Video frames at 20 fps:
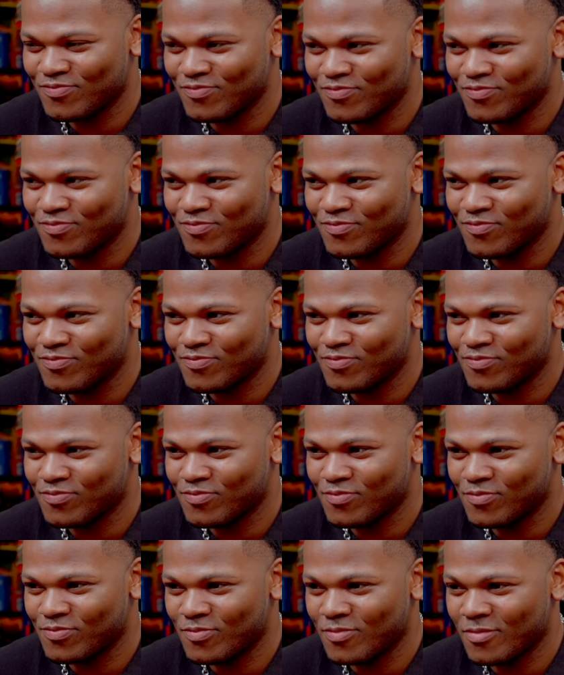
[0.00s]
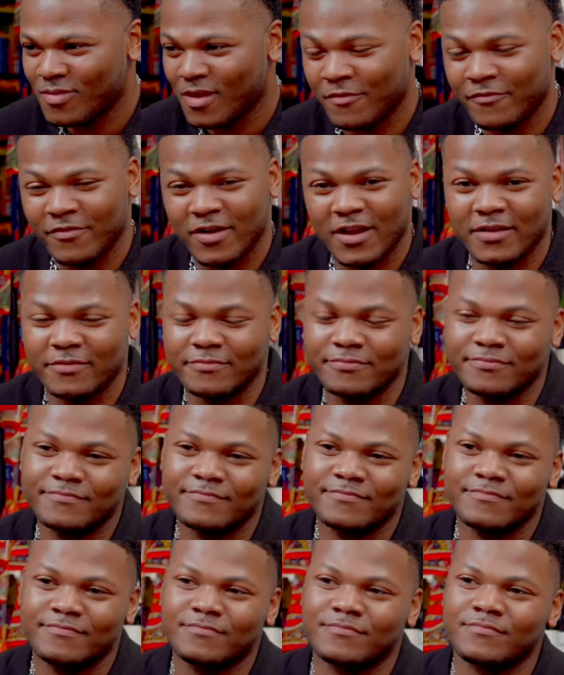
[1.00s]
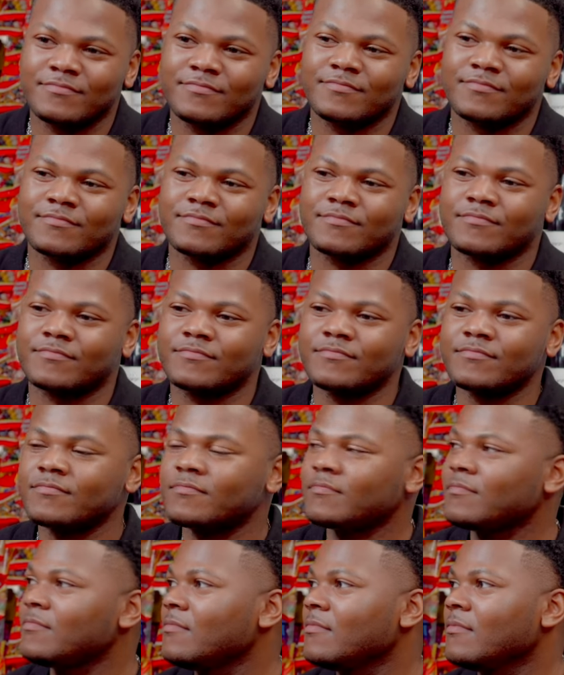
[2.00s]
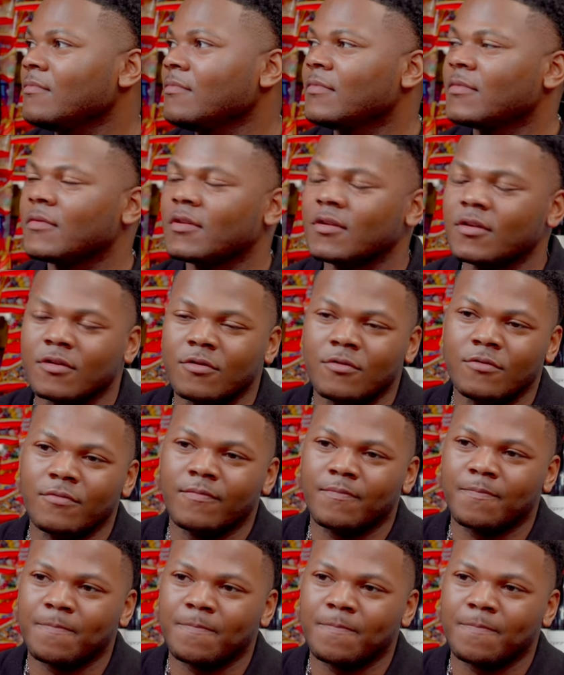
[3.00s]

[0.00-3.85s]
me know you're ready to take. Ready. You know we're going at. Cool.